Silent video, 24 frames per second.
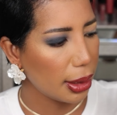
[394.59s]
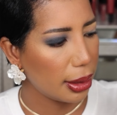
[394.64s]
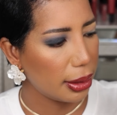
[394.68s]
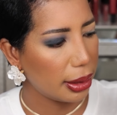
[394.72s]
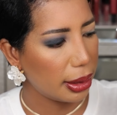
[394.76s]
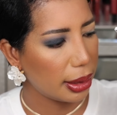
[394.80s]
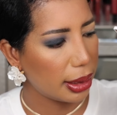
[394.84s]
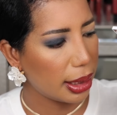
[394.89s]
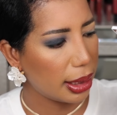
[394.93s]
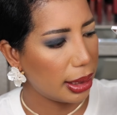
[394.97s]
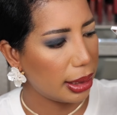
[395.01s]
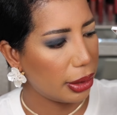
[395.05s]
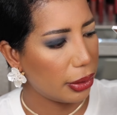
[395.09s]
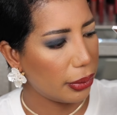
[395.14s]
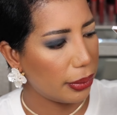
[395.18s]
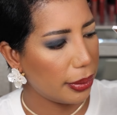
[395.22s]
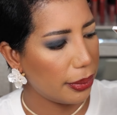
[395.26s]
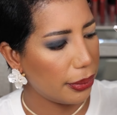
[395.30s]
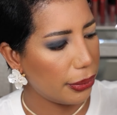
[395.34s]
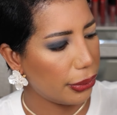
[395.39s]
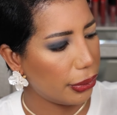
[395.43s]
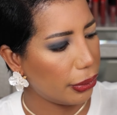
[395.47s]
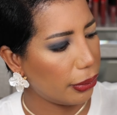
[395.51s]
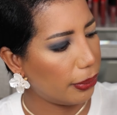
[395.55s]
Take a little bit
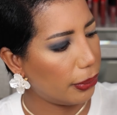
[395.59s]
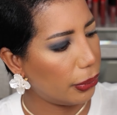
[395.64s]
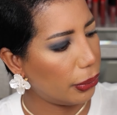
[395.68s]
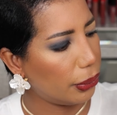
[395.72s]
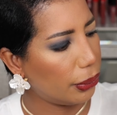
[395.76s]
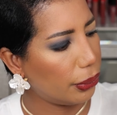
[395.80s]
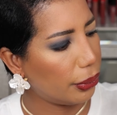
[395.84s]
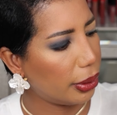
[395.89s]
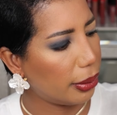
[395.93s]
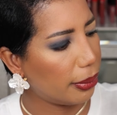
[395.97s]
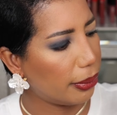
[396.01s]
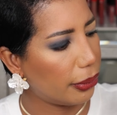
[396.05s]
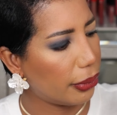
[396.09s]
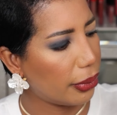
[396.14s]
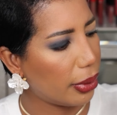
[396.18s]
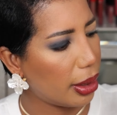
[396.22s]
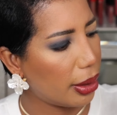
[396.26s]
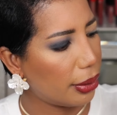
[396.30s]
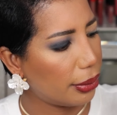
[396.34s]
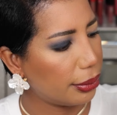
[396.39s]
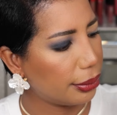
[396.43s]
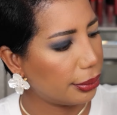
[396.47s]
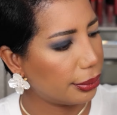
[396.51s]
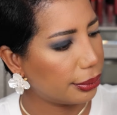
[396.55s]
more of blue and
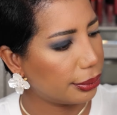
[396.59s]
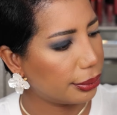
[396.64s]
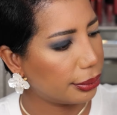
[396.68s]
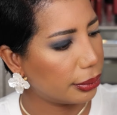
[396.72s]
brown.